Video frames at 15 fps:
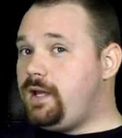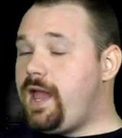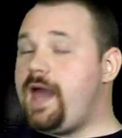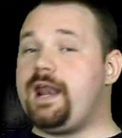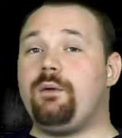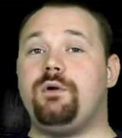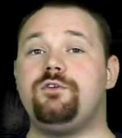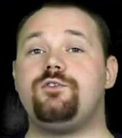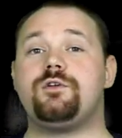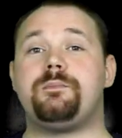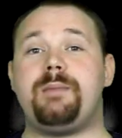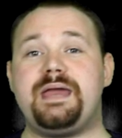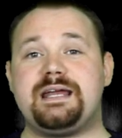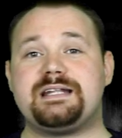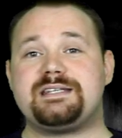And I want you to
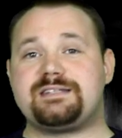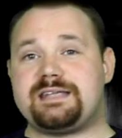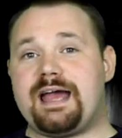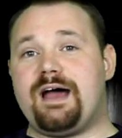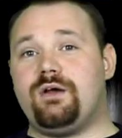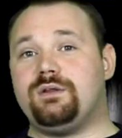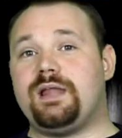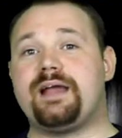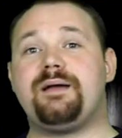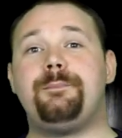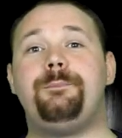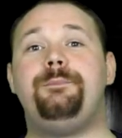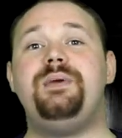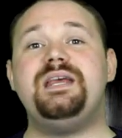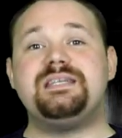make it sound like a
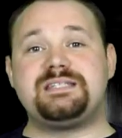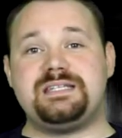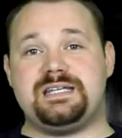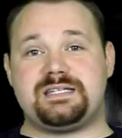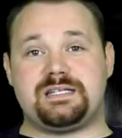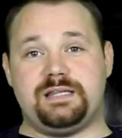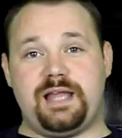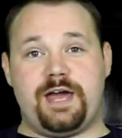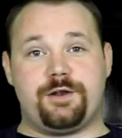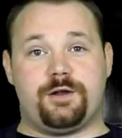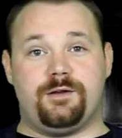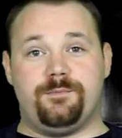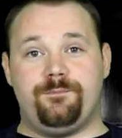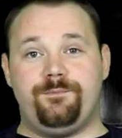business letter.